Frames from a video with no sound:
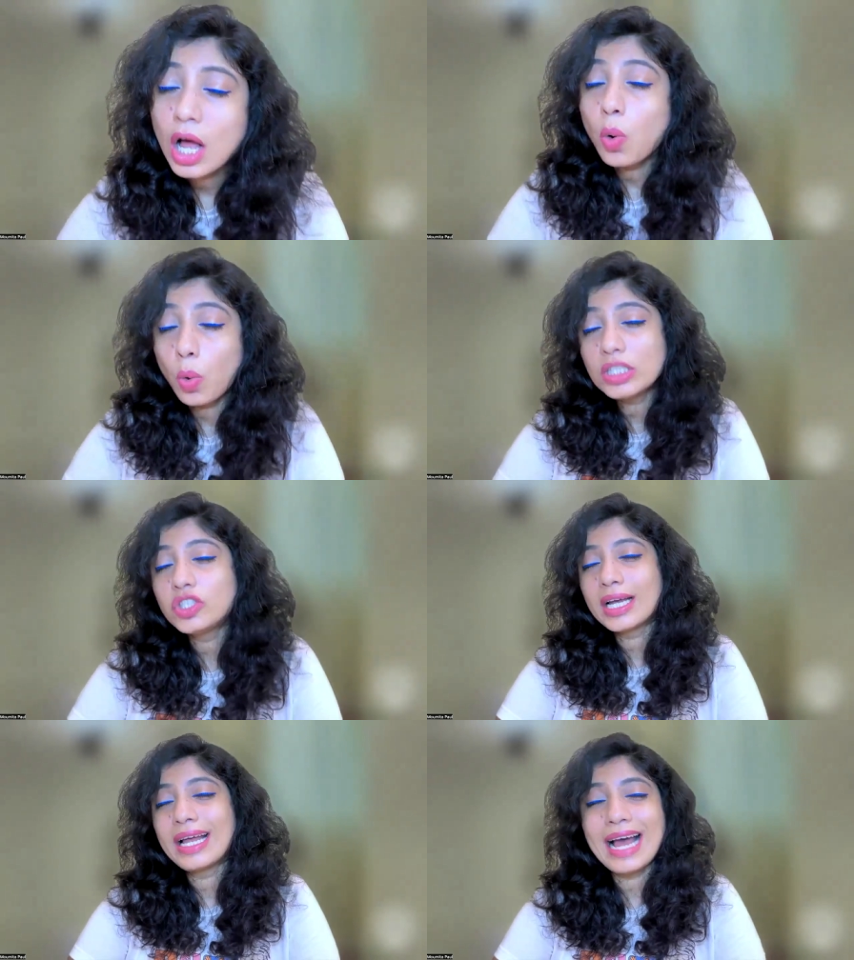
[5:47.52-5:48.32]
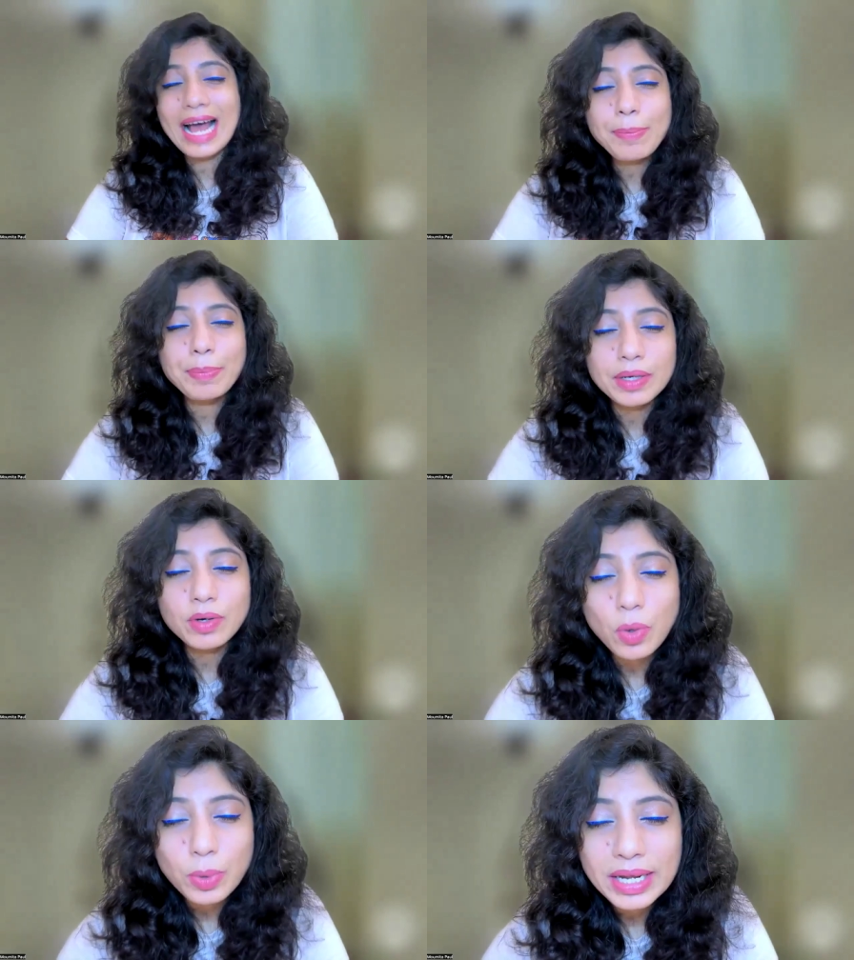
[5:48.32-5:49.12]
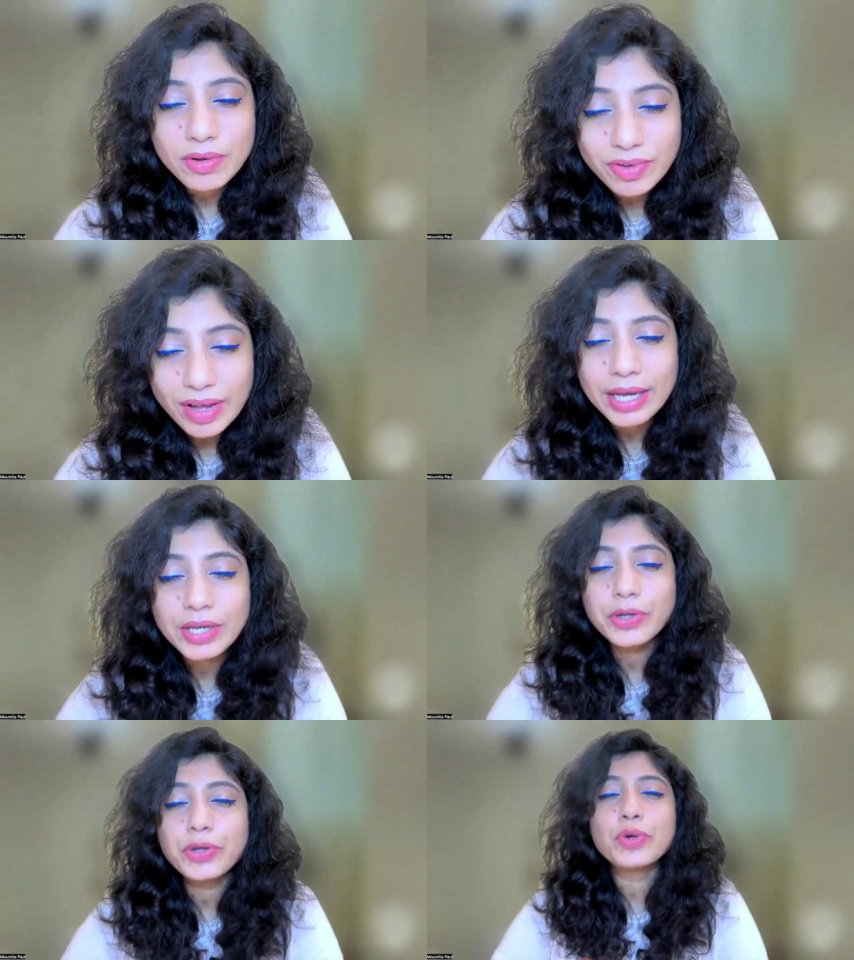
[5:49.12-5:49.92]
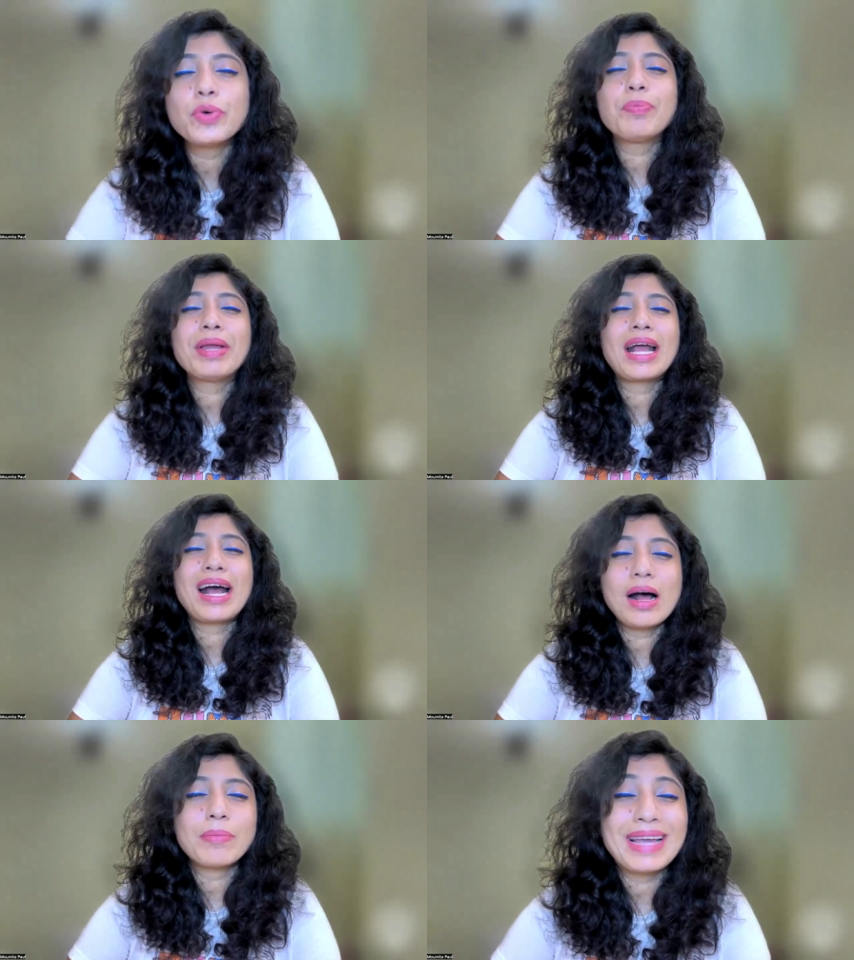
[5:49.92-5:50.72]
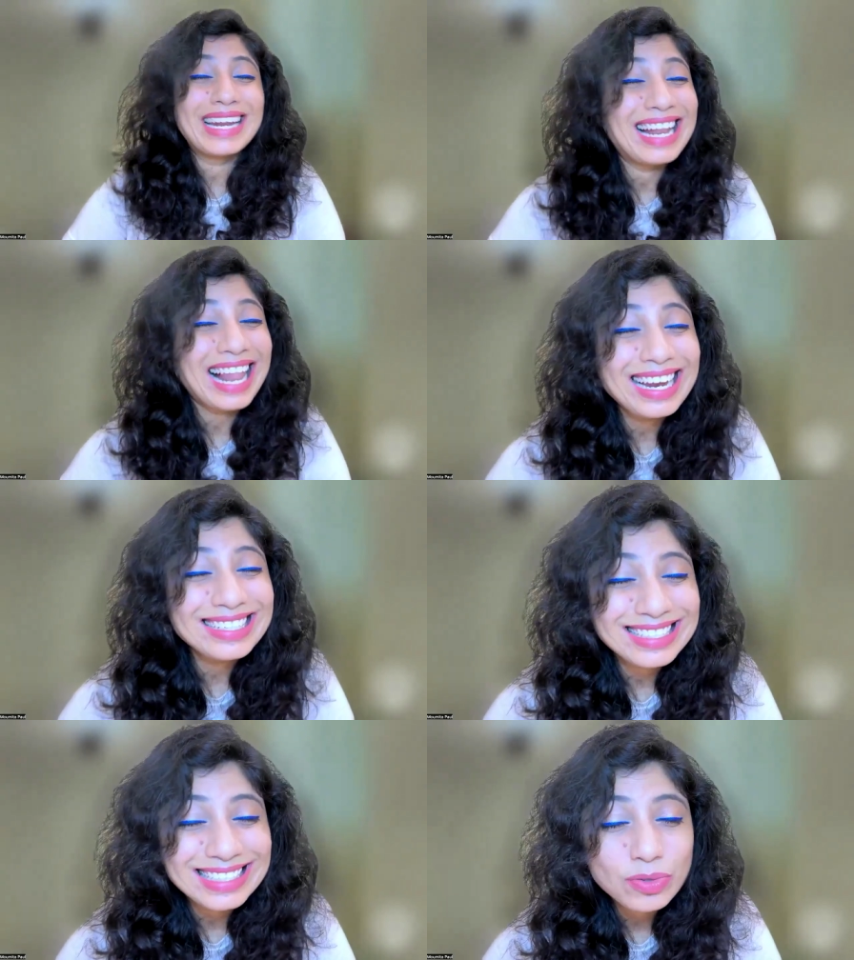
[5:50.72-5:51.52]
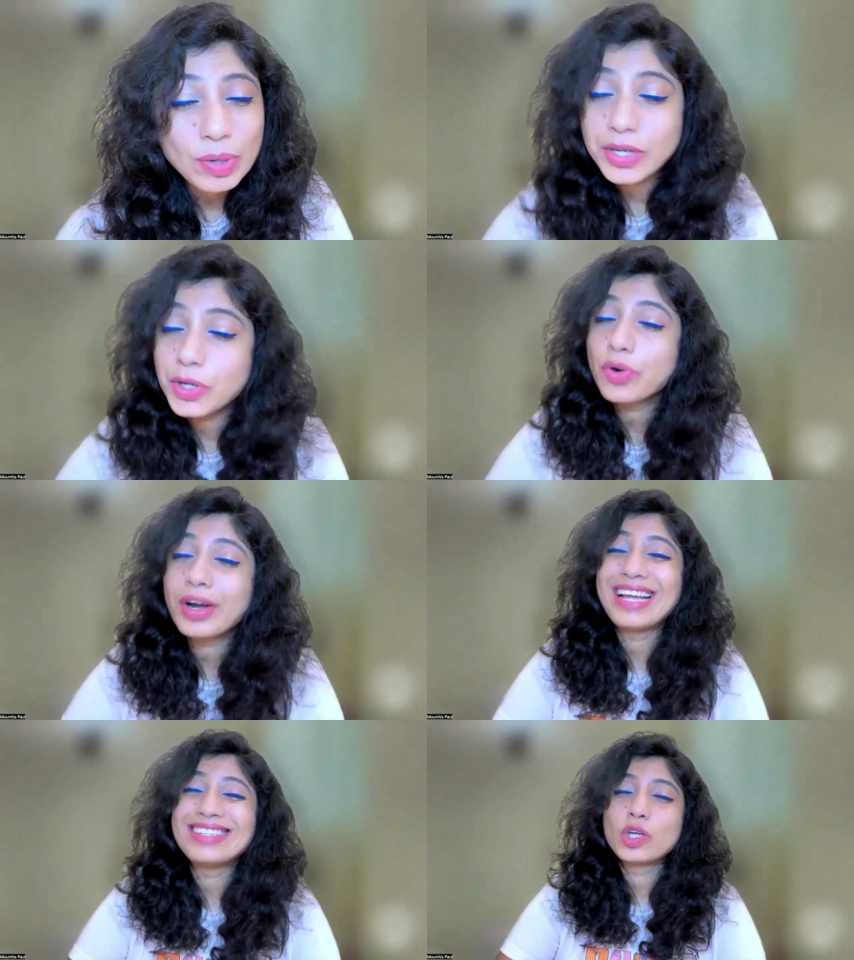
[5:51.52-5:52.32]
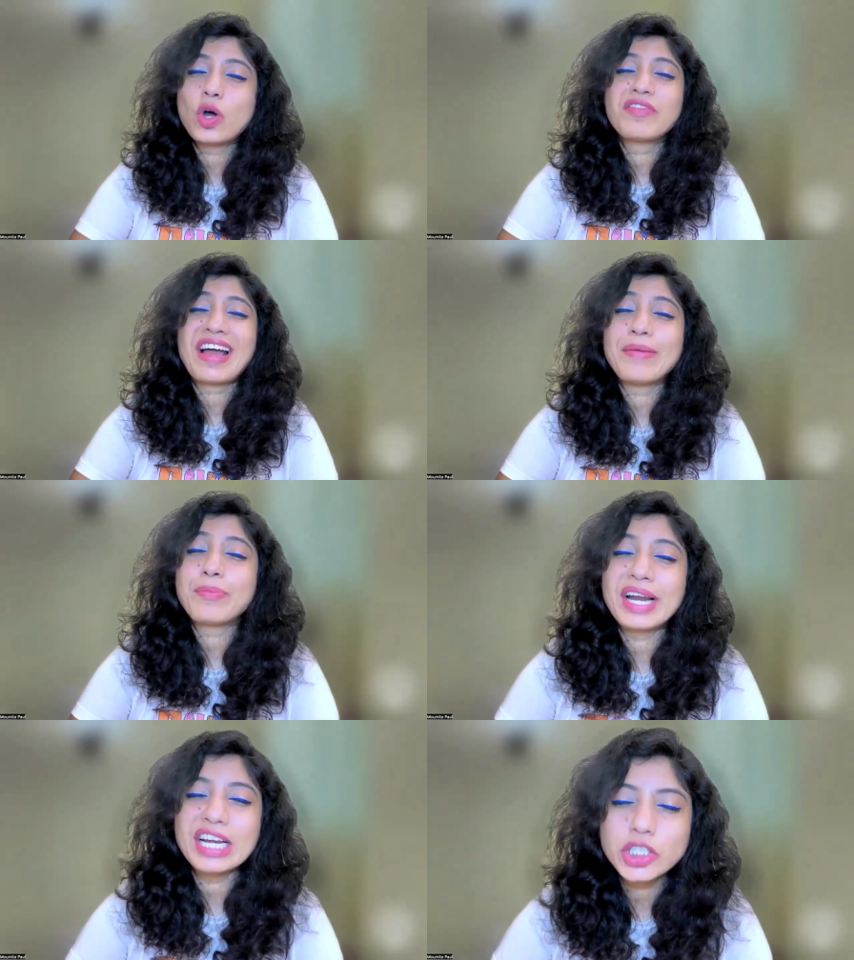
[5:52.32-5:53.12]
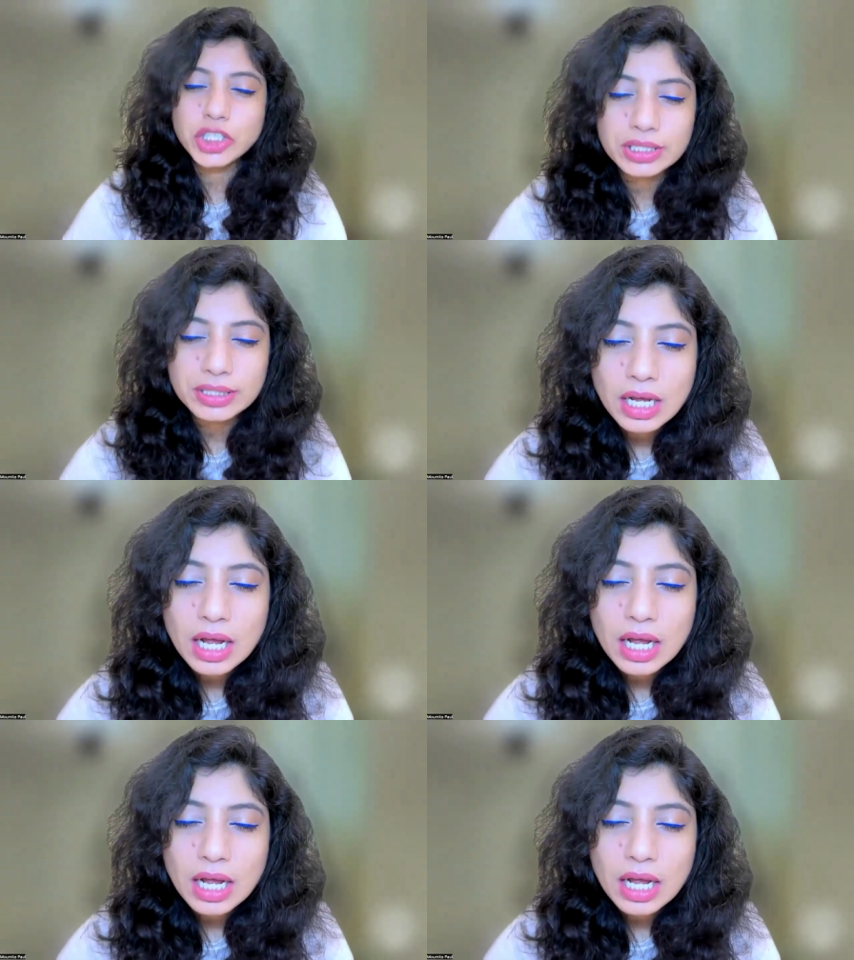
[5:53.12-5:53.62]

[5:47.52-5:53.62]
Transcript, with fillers: which can happen only when you become enlightened, when you raise your vibration,